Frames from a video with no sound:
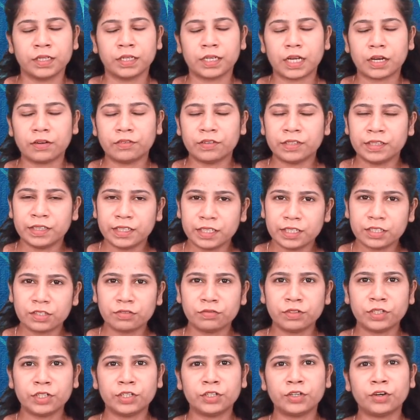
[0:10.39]
Now in
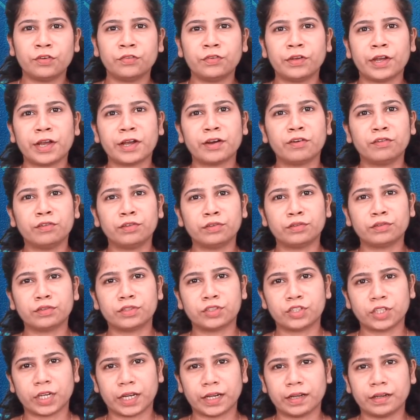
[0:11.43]
this video we are going to
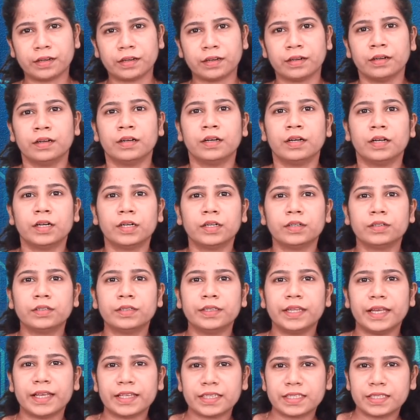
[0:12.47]
check
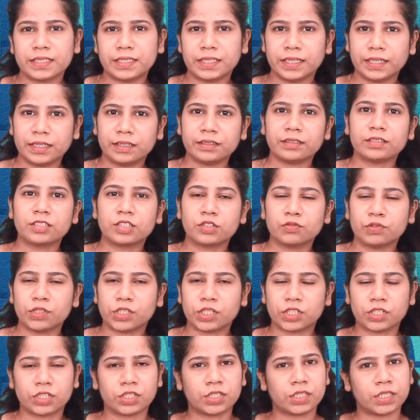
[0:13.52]
nested
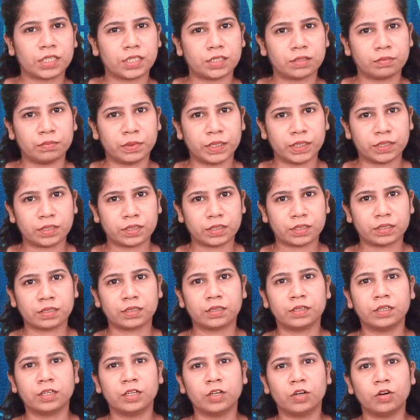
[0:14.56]
switch
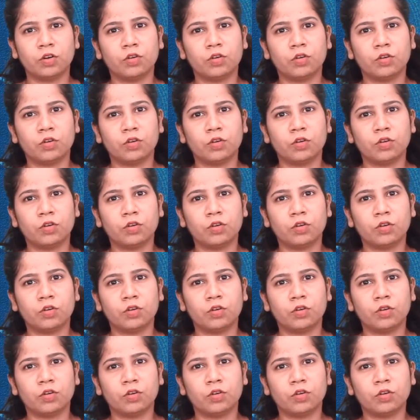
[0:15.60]
statements.